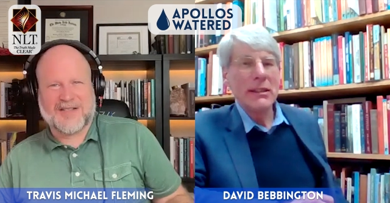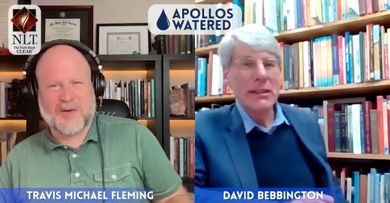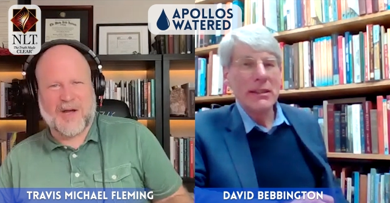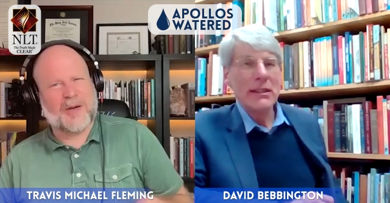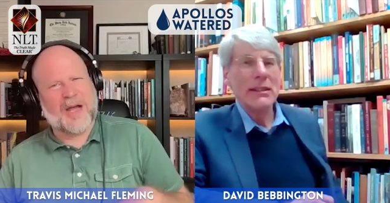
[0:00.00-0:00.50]

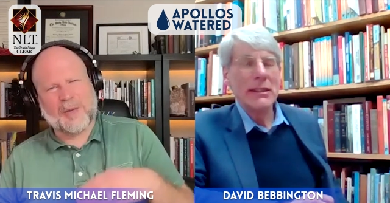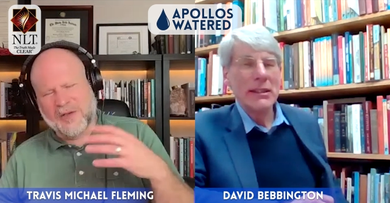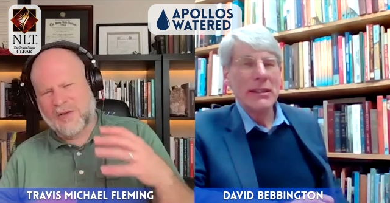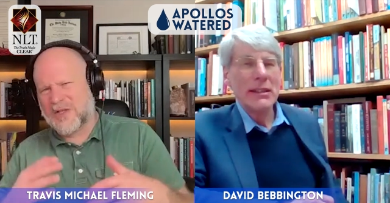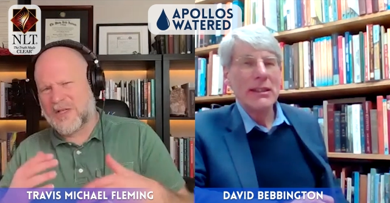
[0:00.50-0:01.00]
Speaker 1: So I
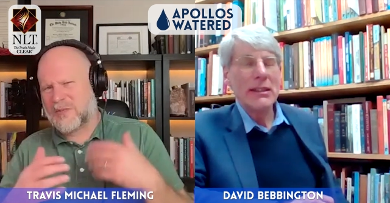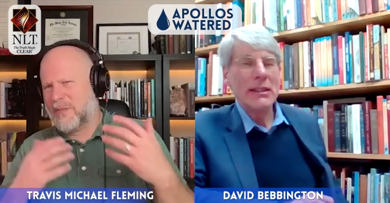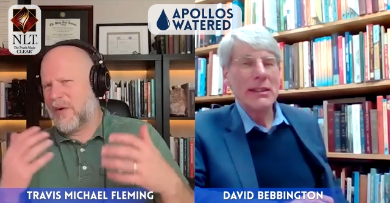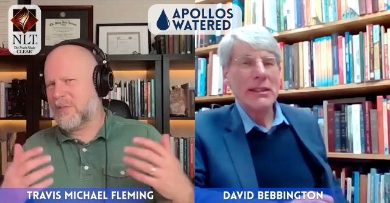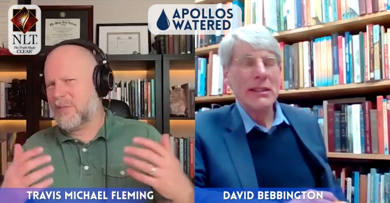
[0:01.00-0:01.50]
would learn just
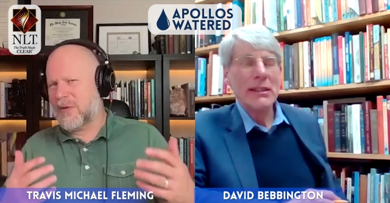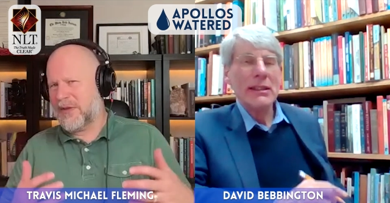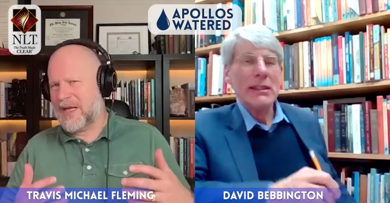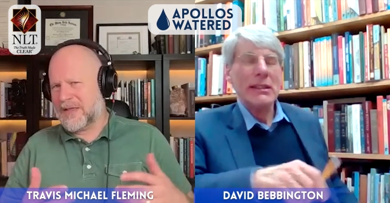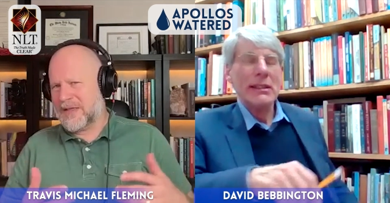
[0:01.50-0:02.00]
remarkable
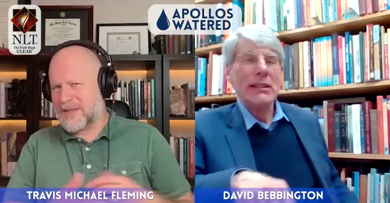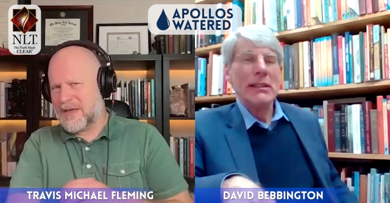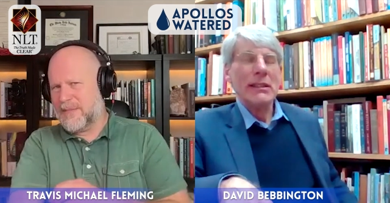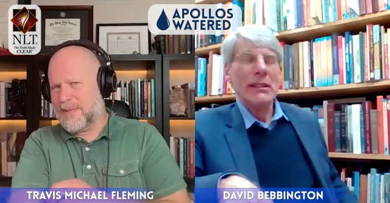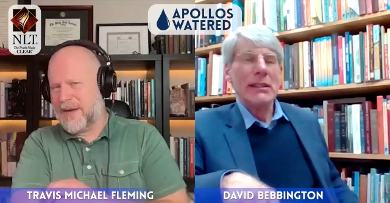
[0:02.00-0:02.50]
things
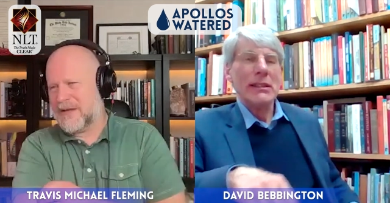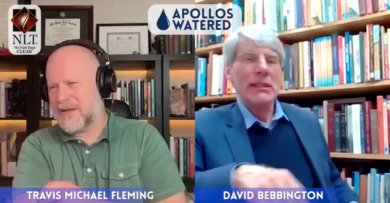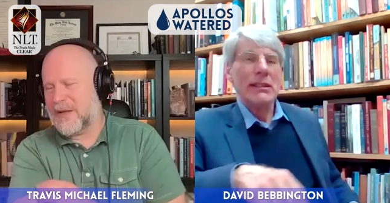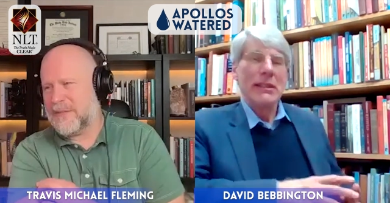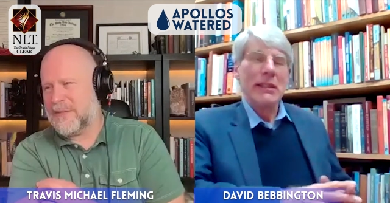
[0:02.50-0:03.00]
about the
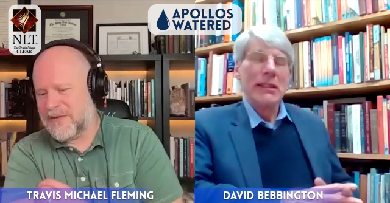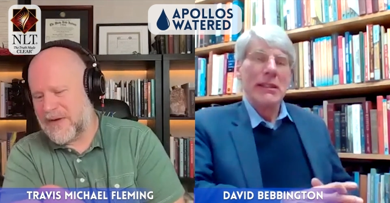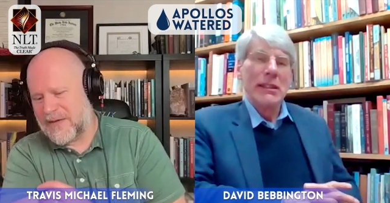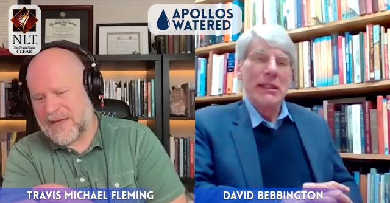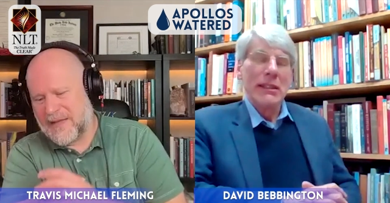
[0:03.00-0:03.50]
development of the
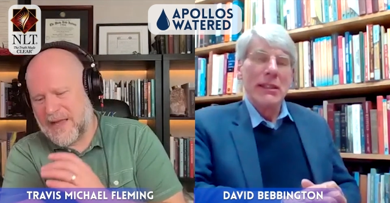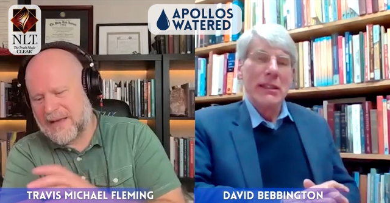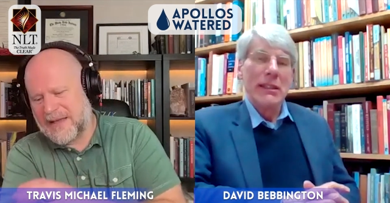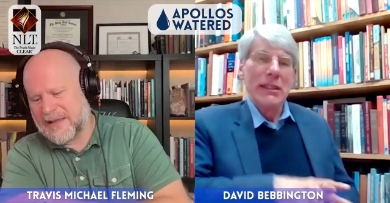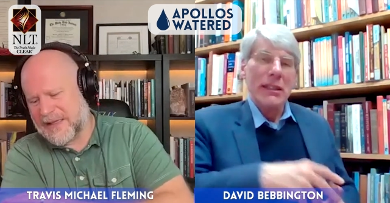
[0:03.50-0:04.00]
faith. And
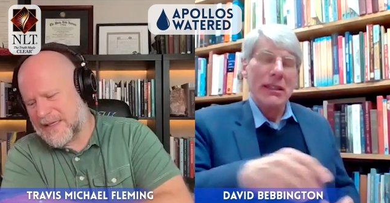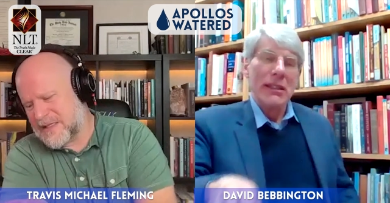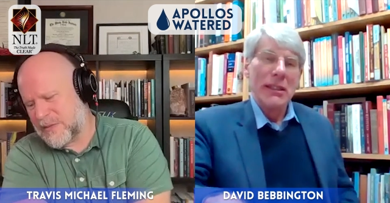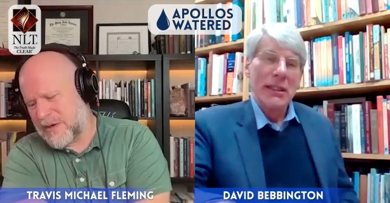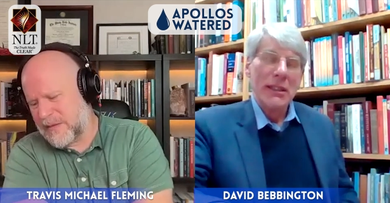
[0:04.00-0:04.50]
that
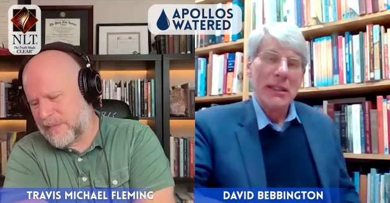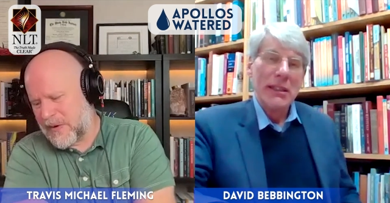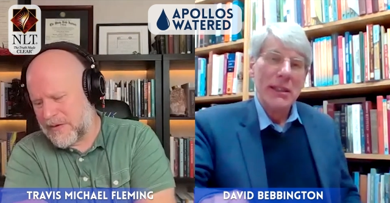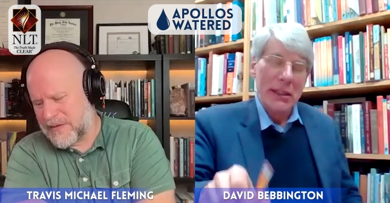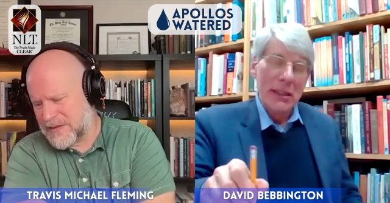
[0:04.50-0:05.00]
leads to another
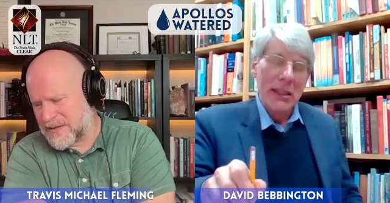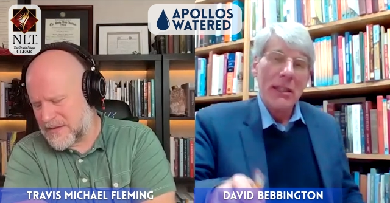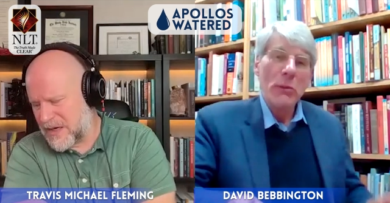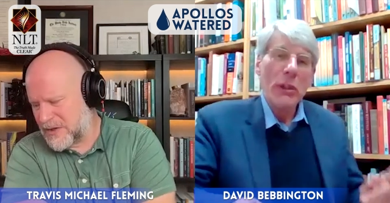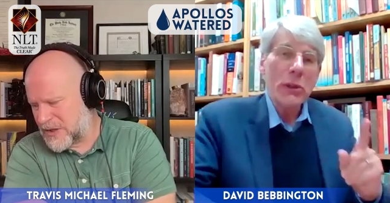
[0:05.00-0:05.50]
part of this
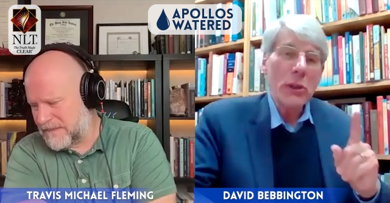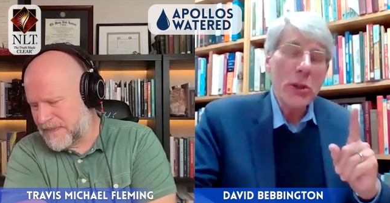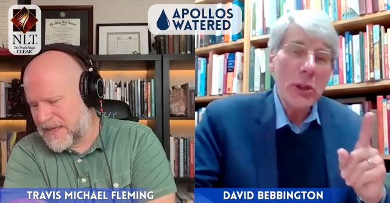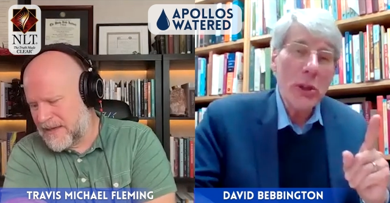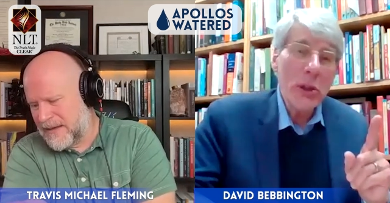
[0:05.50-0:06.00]
discussion.
Speaker 2: Well,
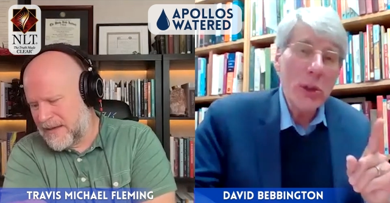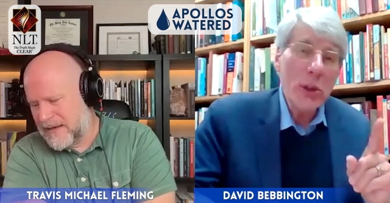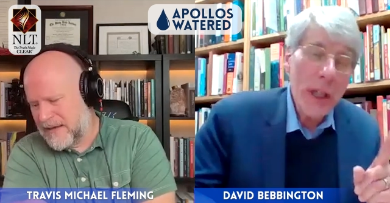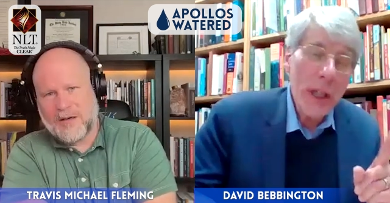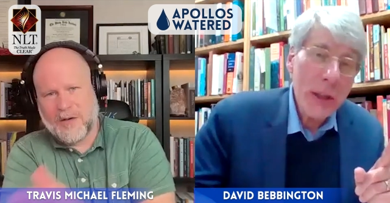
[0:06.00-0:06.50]

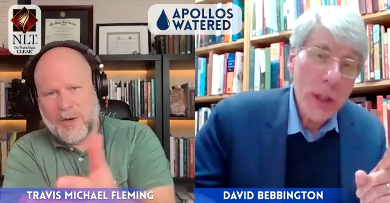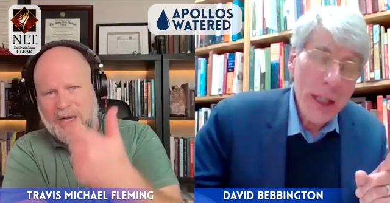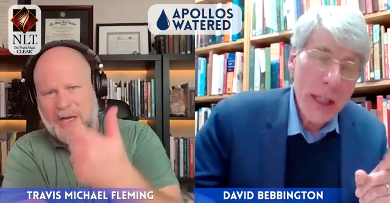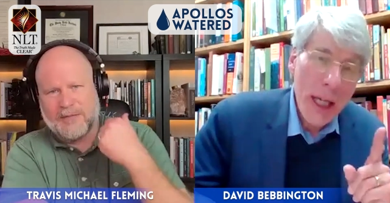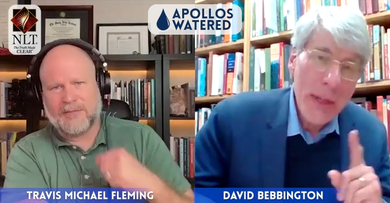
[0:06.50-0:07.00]

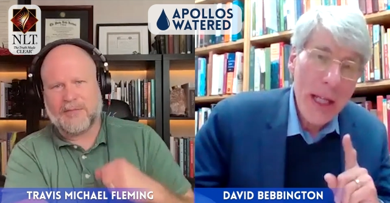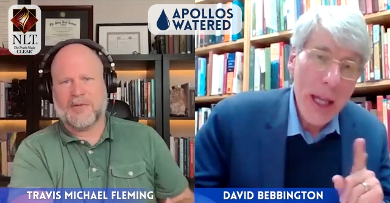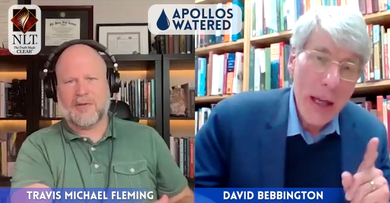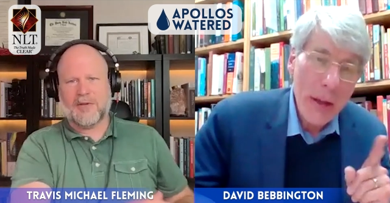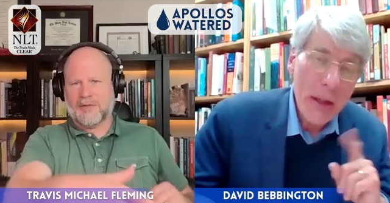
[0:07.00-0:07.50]
could I come
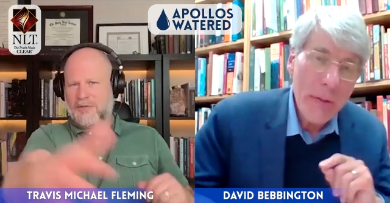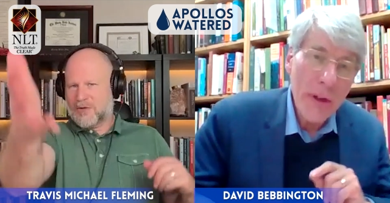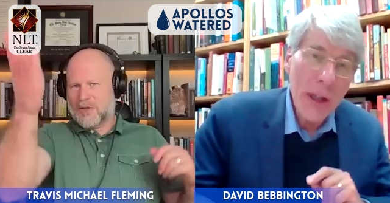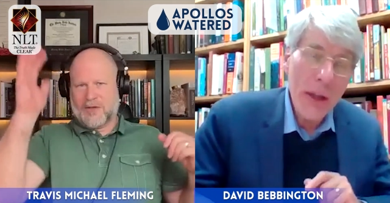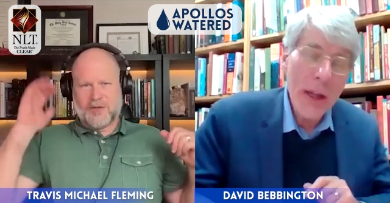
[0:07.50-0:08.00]
in there
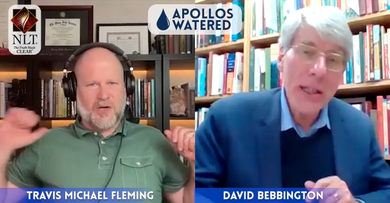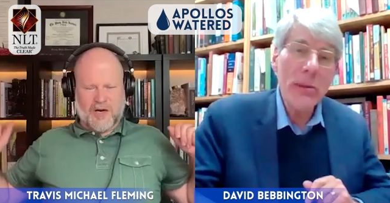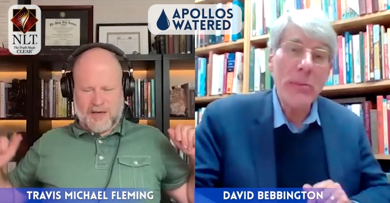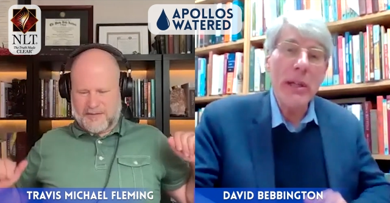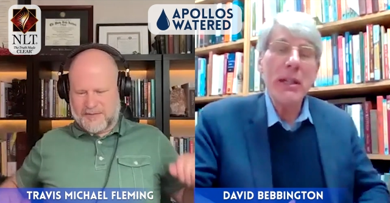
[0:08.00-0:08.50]
and follow
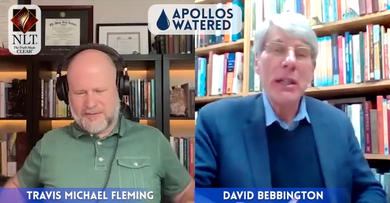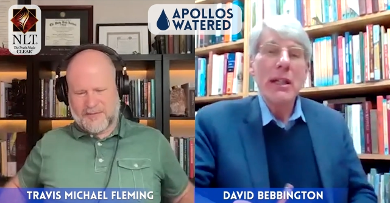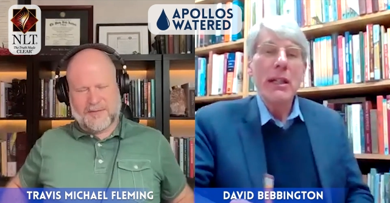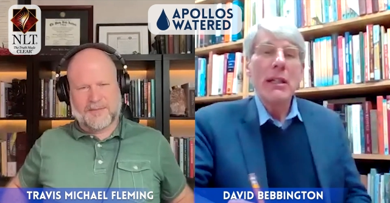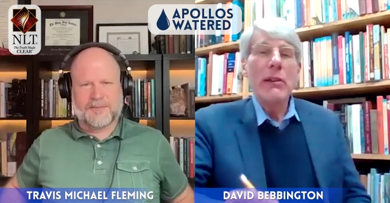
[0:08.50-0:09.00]
that up a bit?
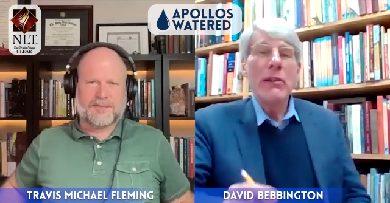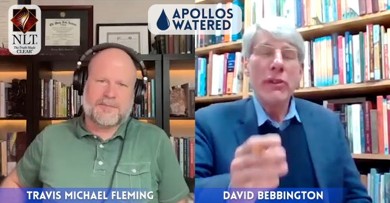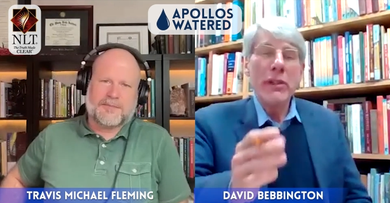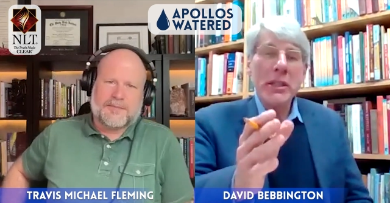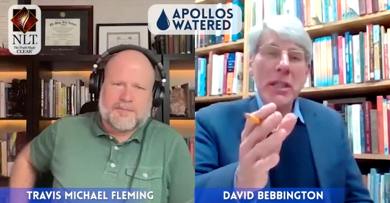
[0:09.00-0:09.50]

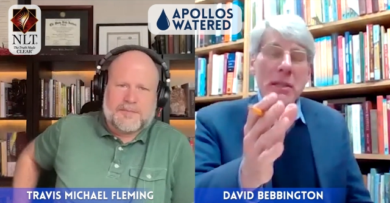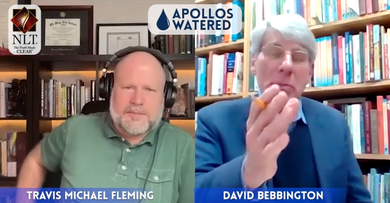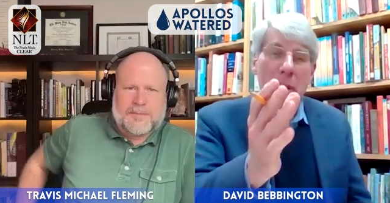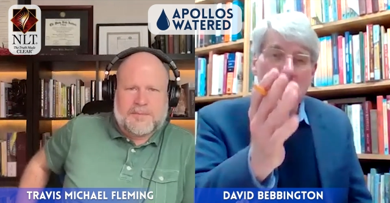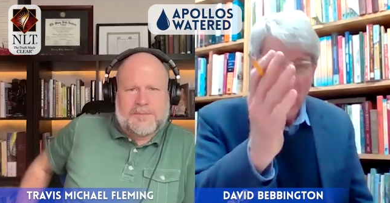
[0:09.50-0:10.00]
First,
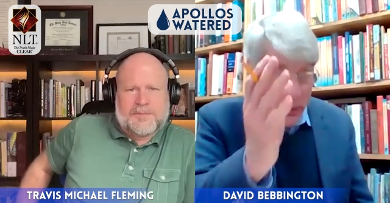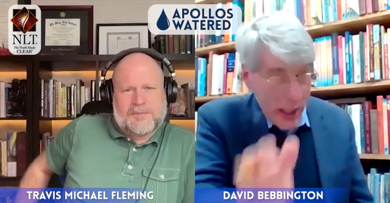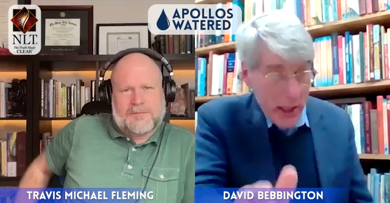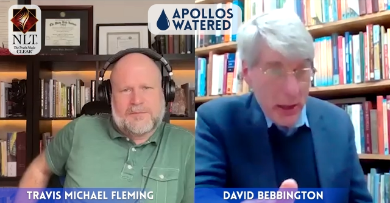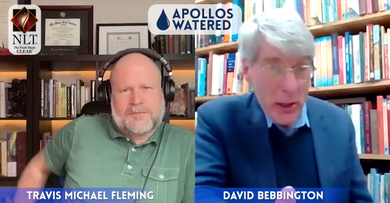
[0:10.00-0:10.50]
there's
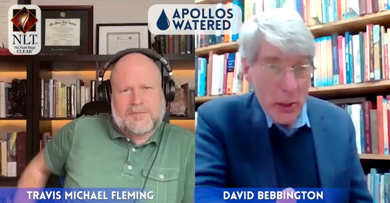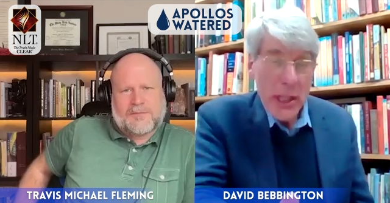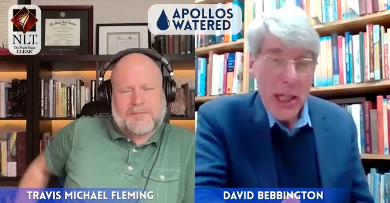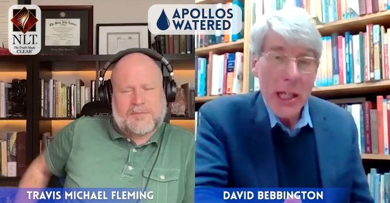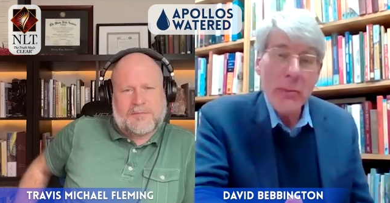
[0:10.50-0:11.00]
my
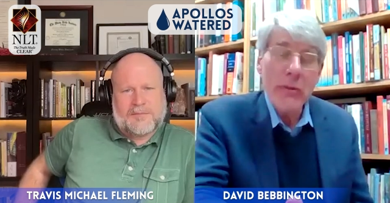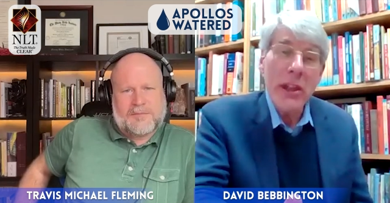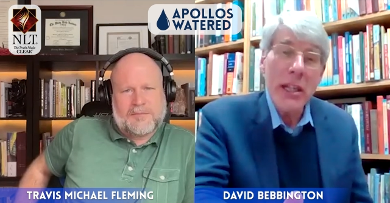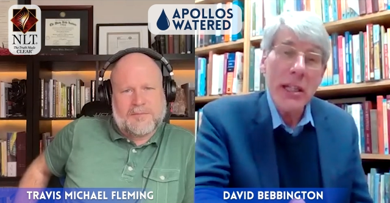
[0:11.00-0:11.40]
enthusiasm for